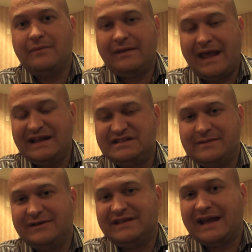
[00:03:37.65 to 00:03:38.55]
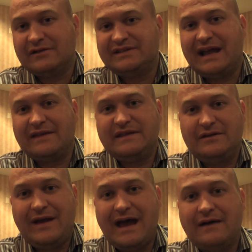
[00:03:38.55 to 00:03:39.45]
the HTML title tag that
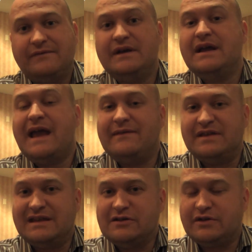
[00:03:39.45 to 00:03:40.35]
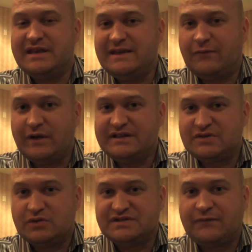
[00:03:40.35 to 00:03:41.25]
you have, if you can get your key phrase
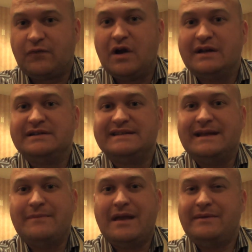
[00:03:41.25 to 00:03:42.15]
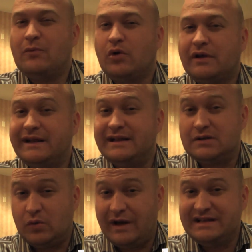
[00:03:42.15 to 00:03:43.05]
towards the front and maybe work it in
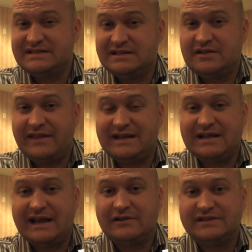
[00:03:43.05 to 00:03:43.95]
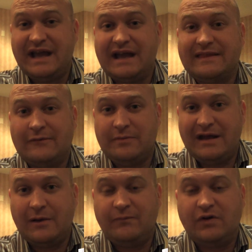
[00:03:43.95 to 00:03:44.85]
twice into that title tag, that will be
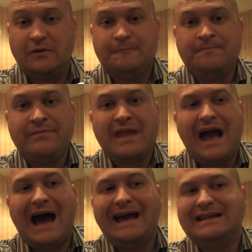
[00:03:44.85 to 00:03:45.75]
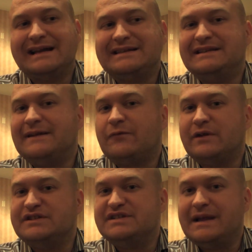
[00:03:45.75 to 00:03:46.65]
helpful. I like to
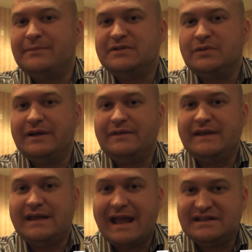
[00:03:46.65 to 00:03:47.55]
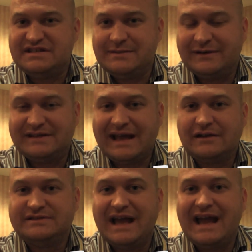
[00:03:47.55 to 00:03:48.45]
differentiate between the HTML
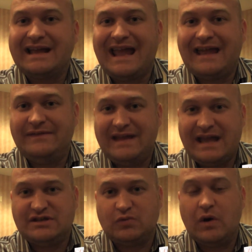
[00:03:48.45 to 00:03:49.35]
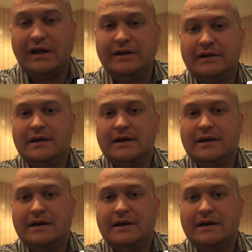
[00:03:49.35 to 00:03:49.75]
title tag and the H1.